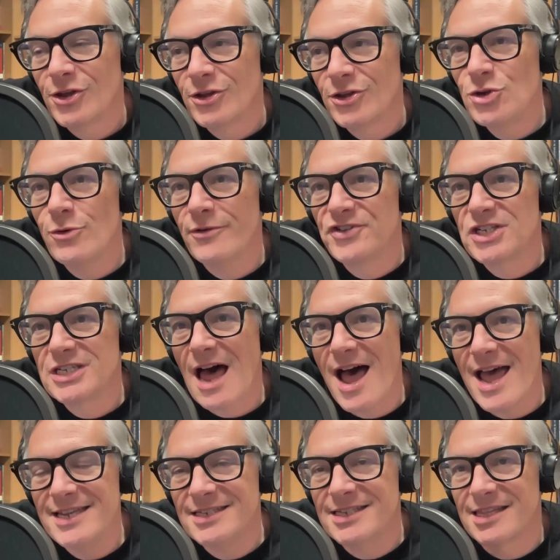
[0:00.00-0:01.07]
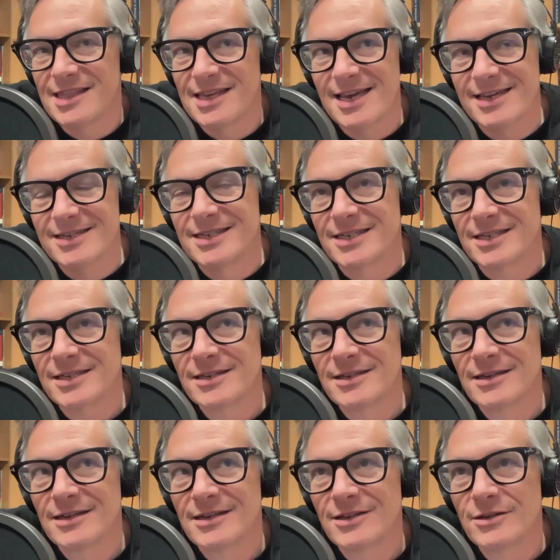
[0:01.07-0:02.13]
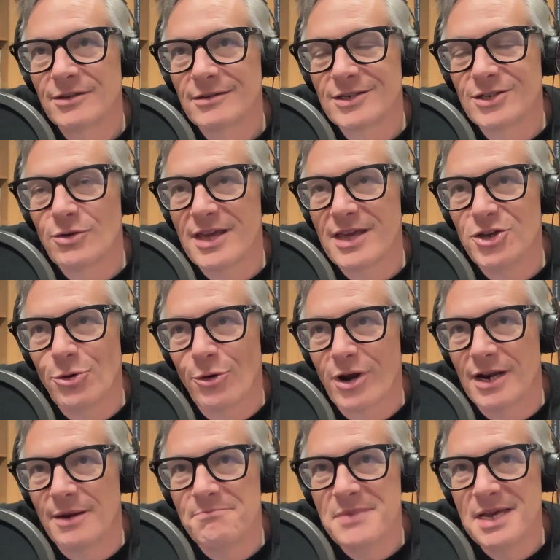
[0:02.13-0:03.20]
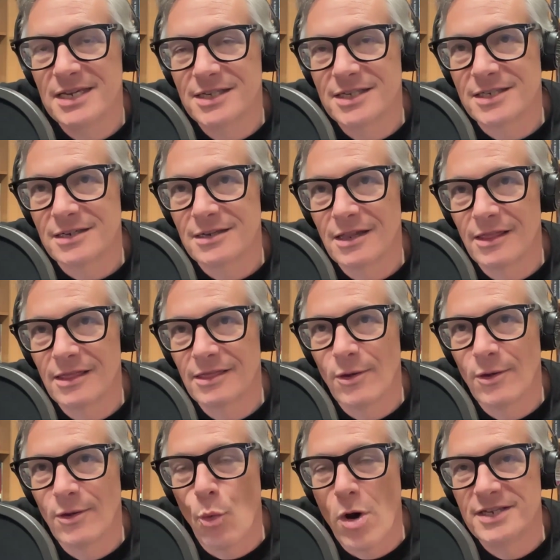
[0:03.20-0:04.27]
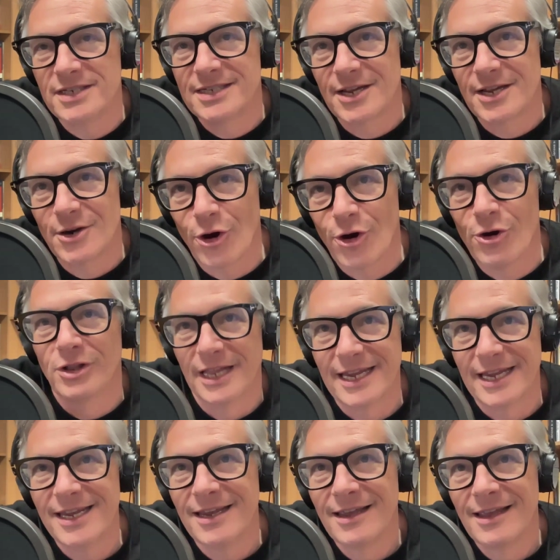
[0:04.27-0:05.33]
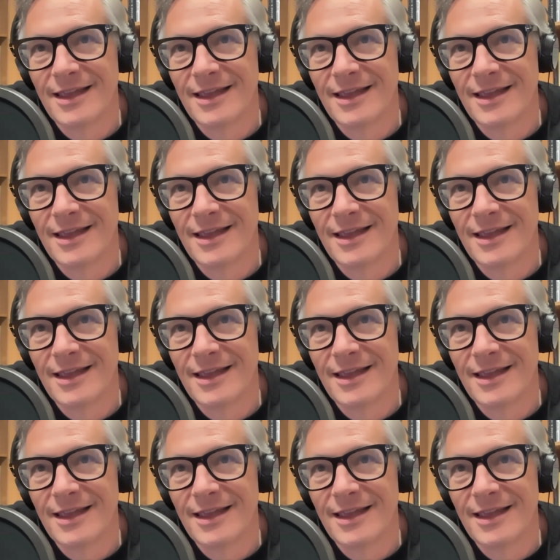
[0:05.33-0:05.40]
you have sized this so that you're going to miss the ones that are early.